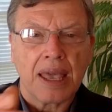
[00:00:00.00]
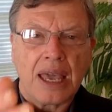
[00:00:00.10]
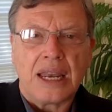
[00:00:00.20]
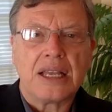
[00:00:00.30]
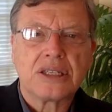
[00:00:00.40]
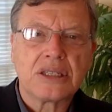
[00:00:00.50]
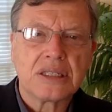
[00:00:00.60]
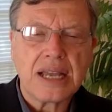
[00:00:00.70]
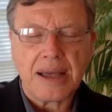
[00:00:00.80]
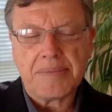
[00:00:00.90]
And
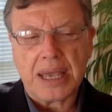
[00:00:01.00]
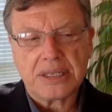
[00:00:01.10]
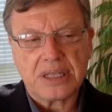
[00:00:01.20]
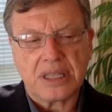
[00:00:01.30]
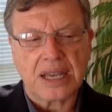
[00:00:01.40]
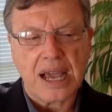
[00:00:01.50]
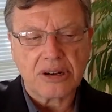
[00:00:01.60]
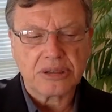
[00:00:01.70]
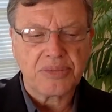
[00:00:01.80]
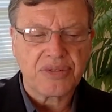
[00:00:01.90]
as Tom Massey, the
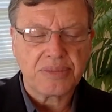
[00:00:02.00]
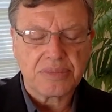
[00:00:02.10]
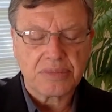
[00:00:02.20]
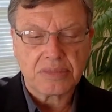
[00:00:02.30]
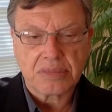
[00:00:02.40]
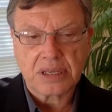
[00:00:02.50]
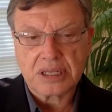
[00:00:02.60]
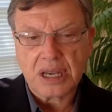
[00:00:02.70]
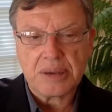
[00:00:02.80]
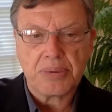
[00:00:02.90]
congressman from
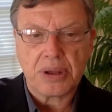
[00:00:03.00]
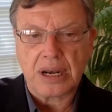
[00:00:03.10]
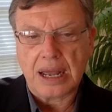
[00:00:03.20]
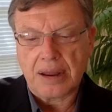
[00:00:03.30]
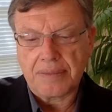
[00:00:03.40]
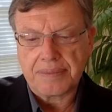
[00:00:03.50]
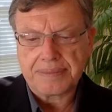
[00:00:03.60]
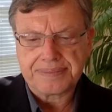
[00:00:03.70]
Kentucky, pointed out,